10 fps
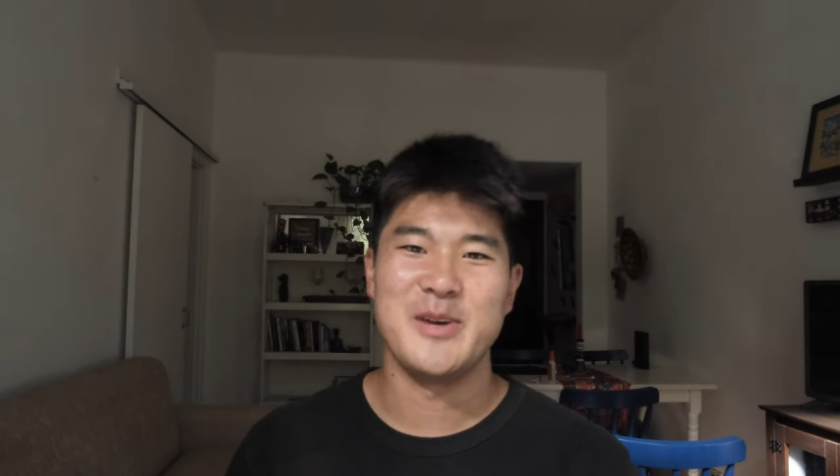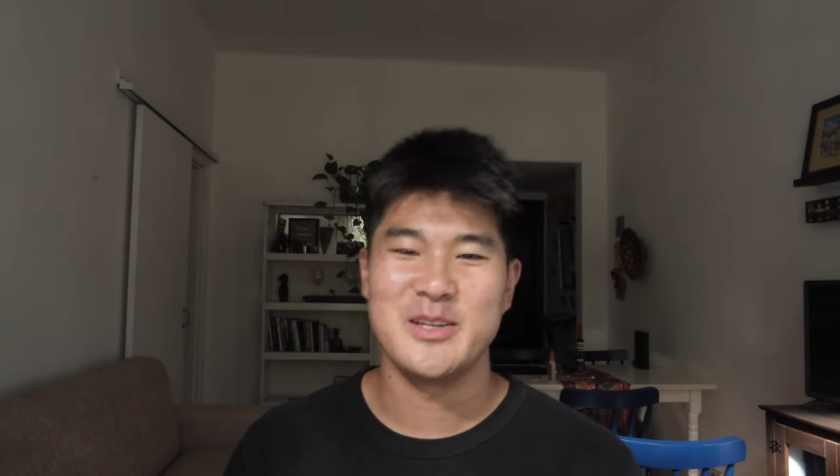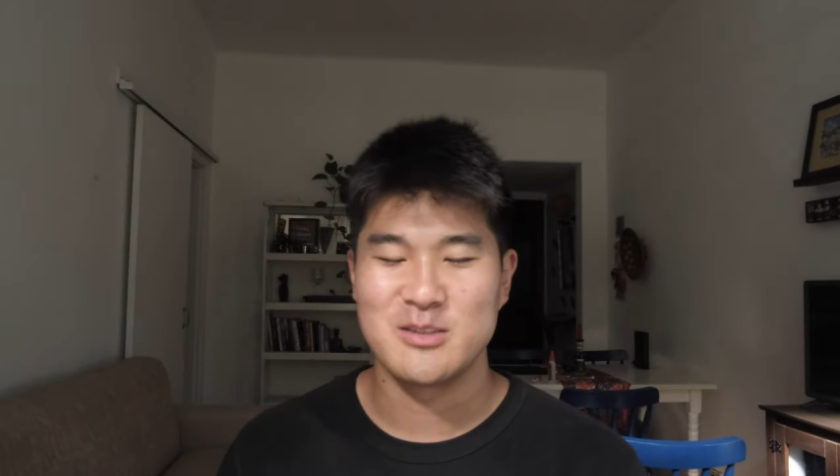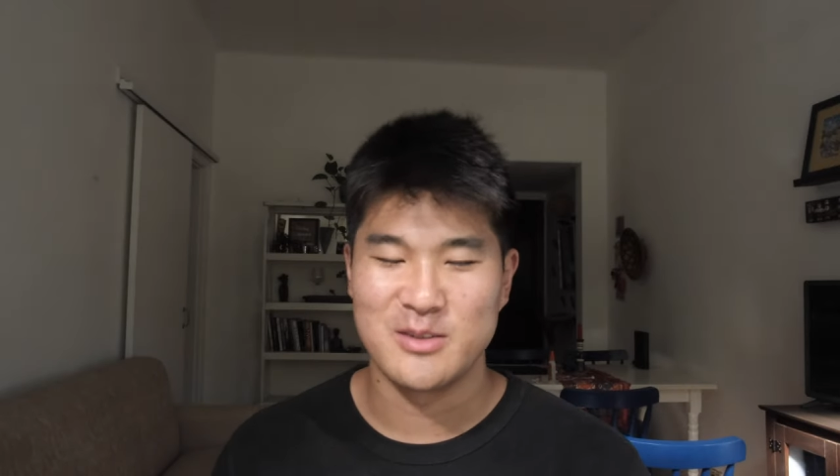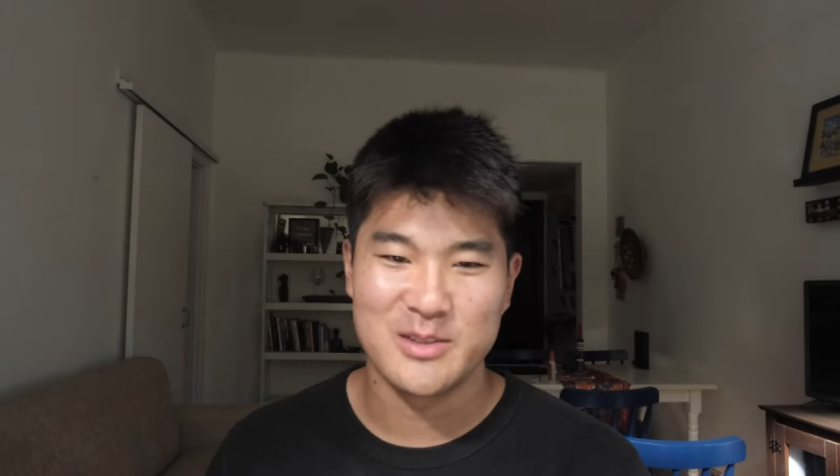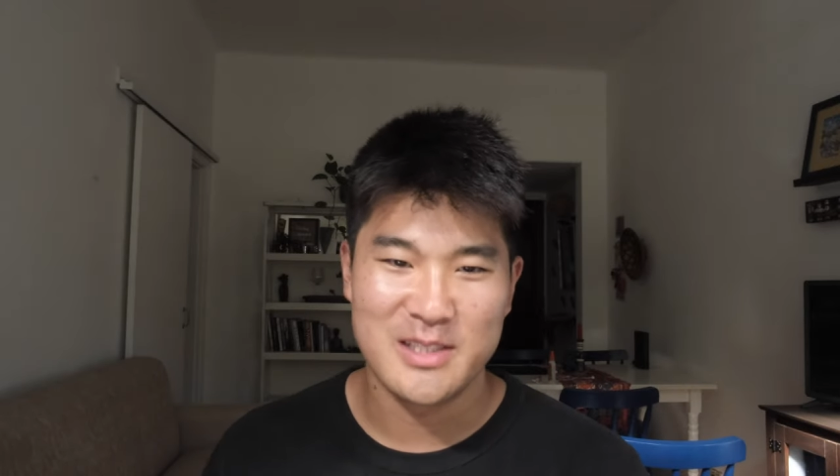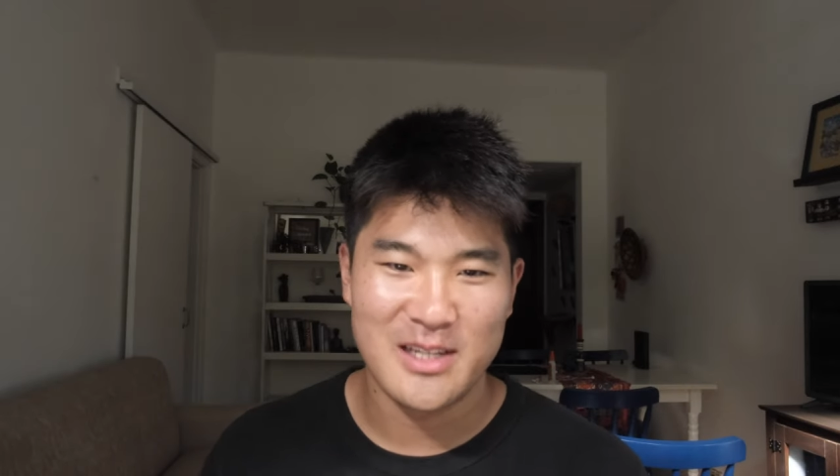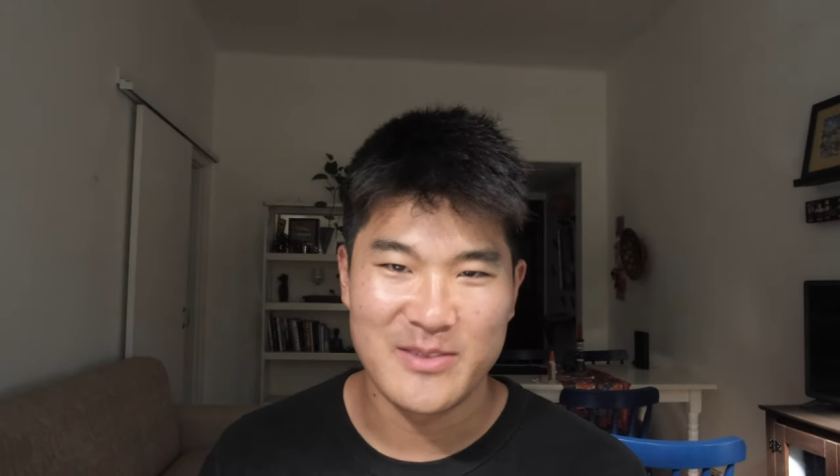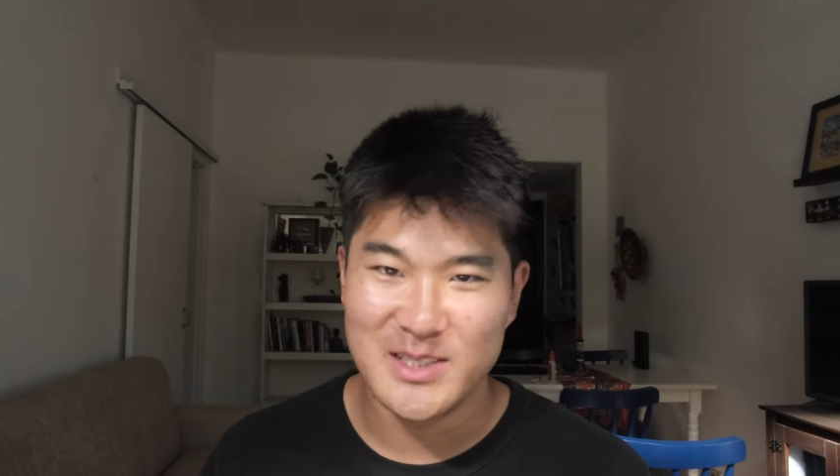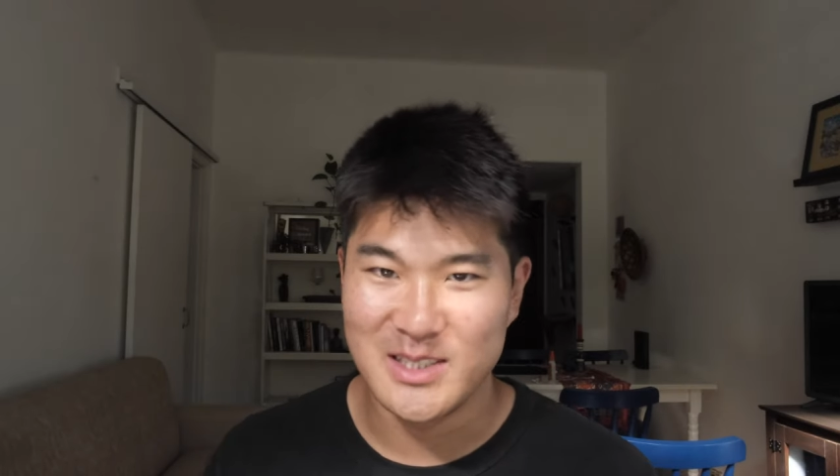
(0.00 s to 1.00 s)
best ones that I
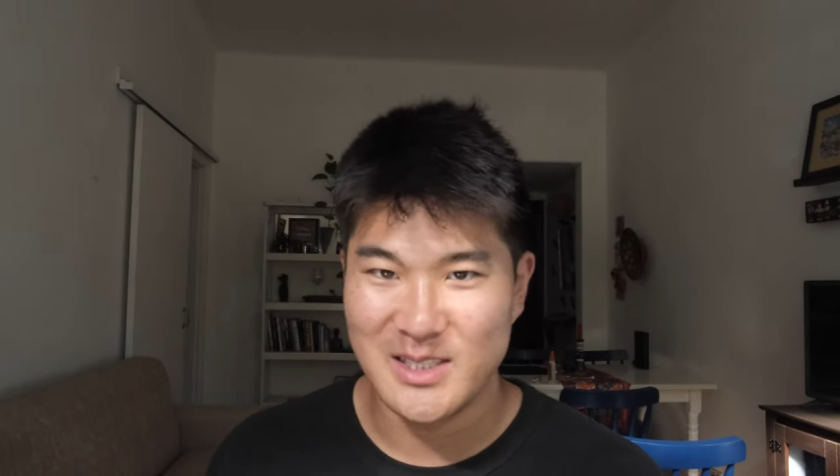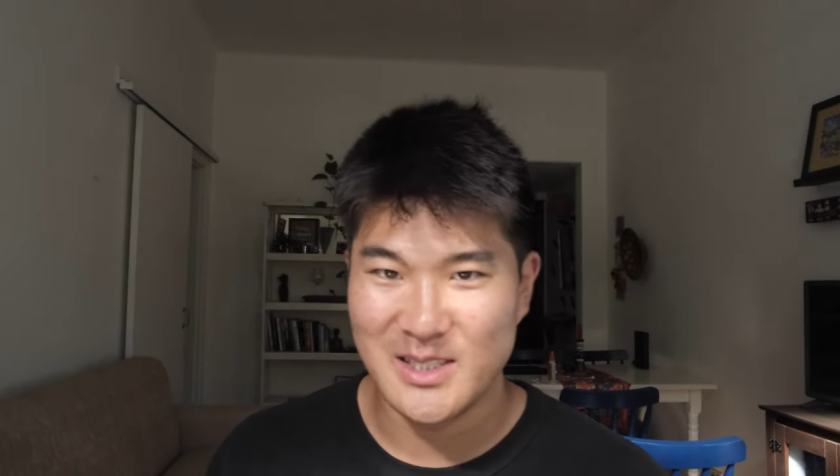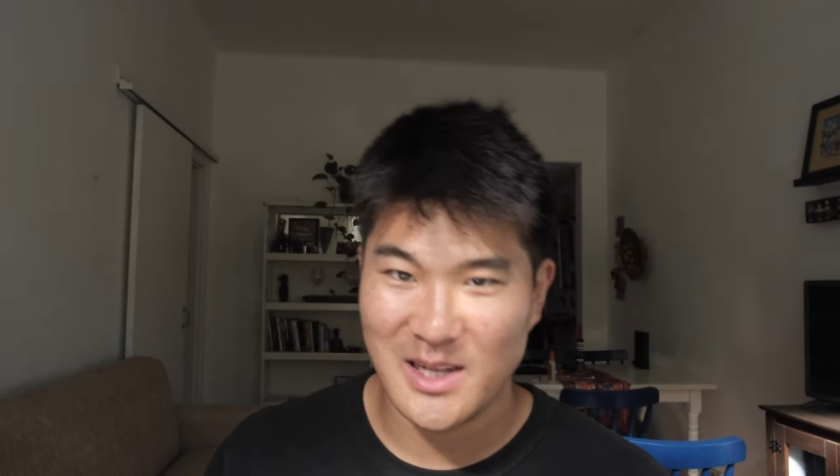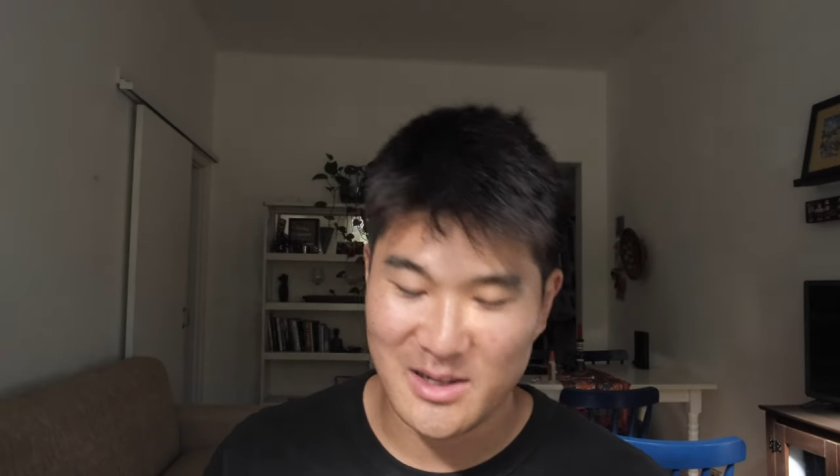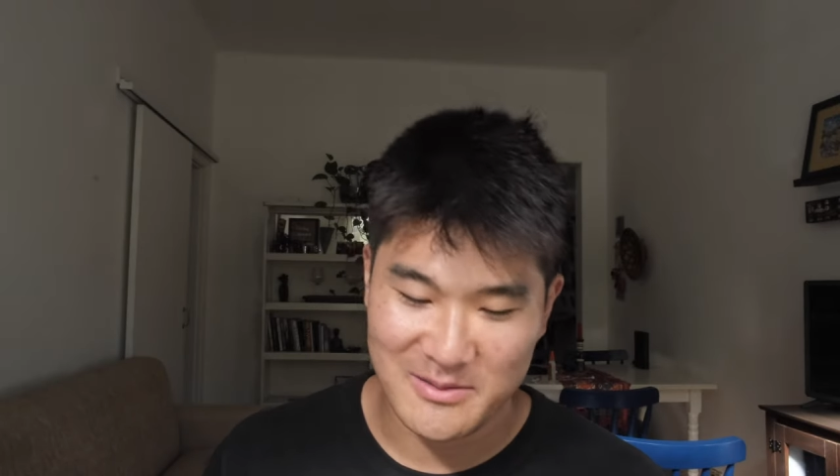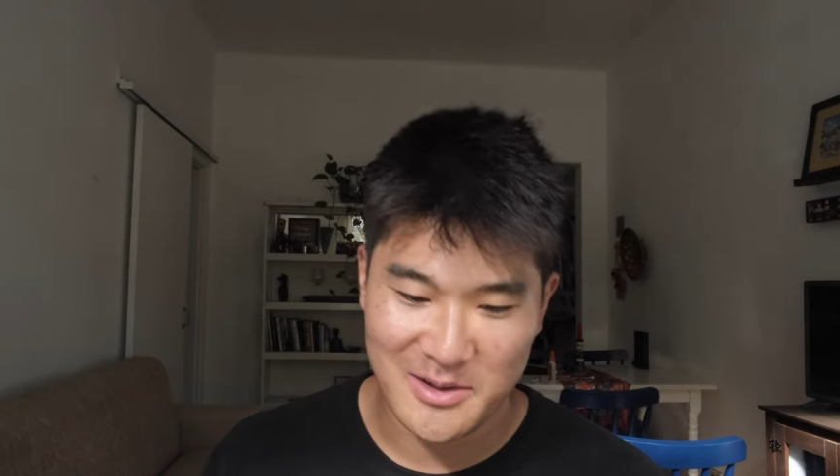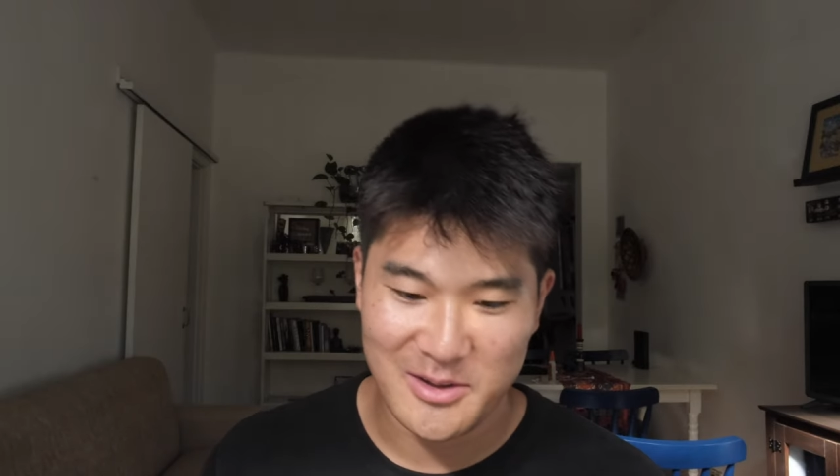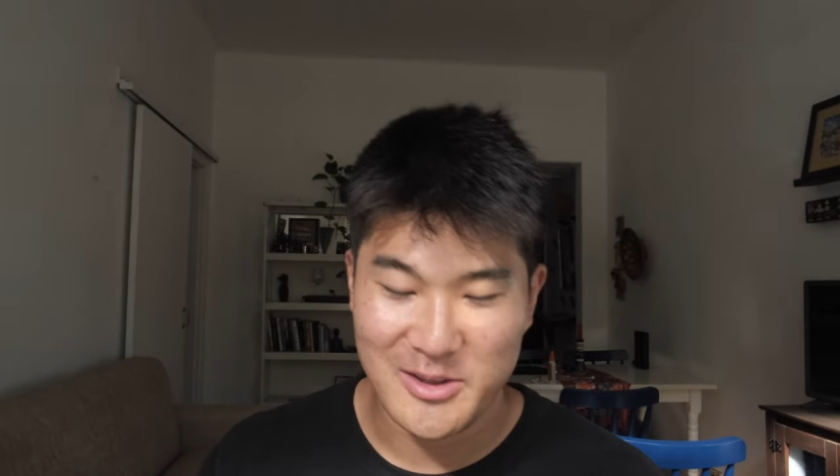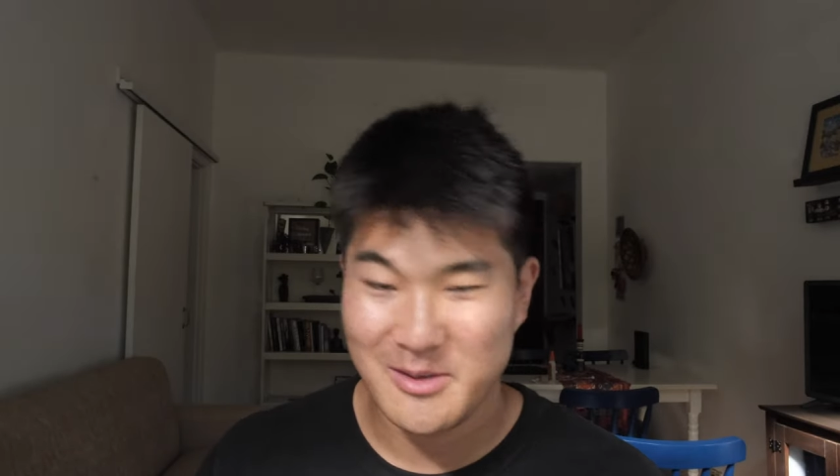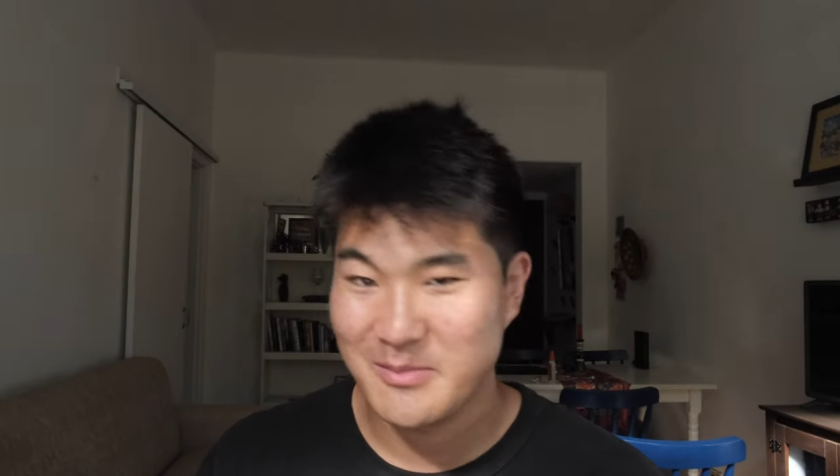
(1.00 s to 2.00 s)
visited out of all
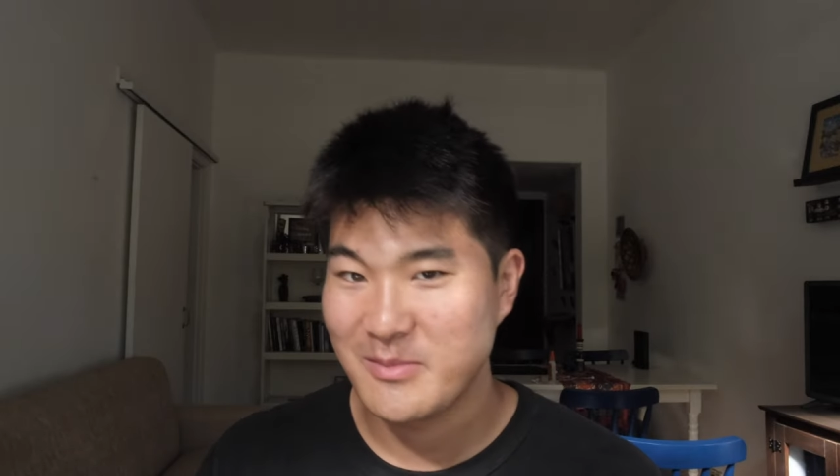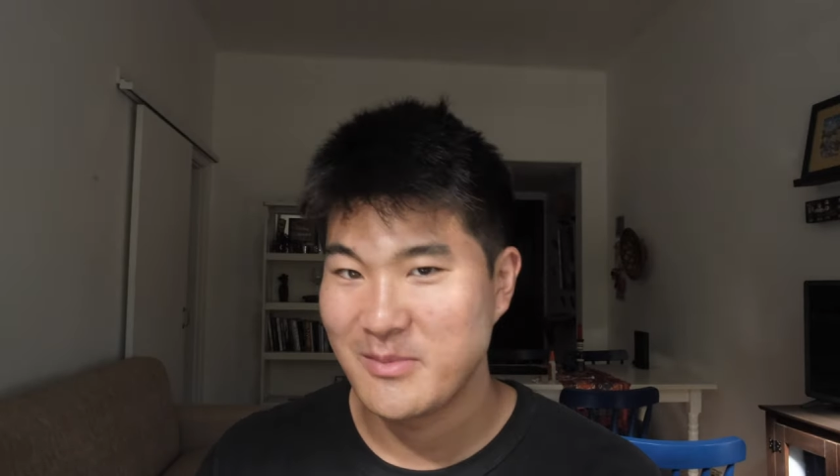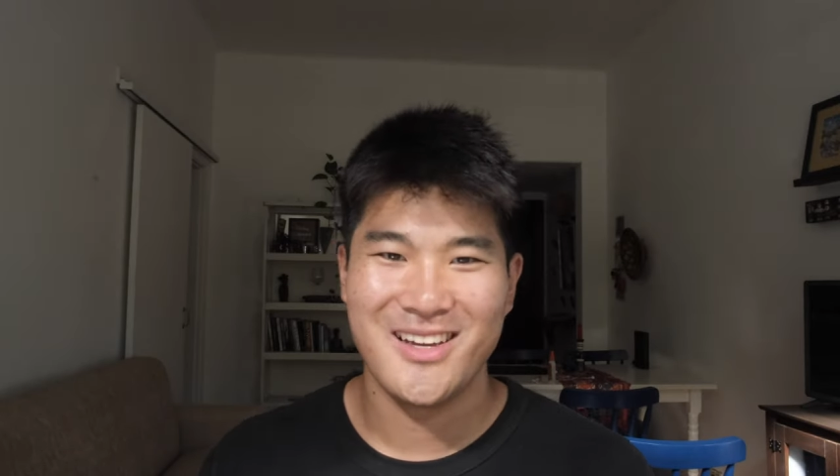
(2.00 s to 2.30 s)
of them.